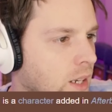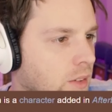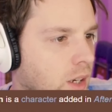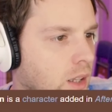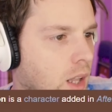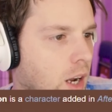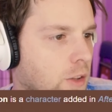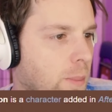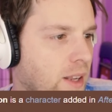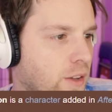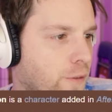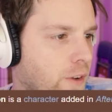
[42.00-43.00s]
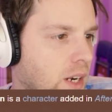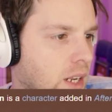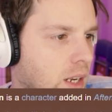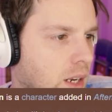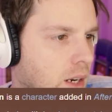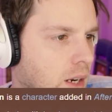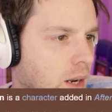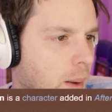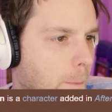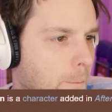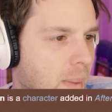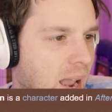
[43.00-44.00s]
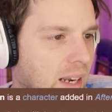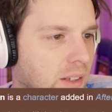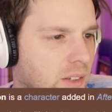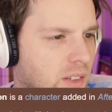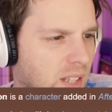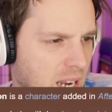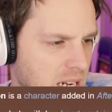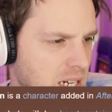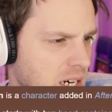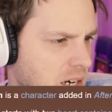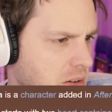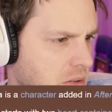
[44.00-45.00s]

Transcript: He's unlocked by defeating Mega Satan?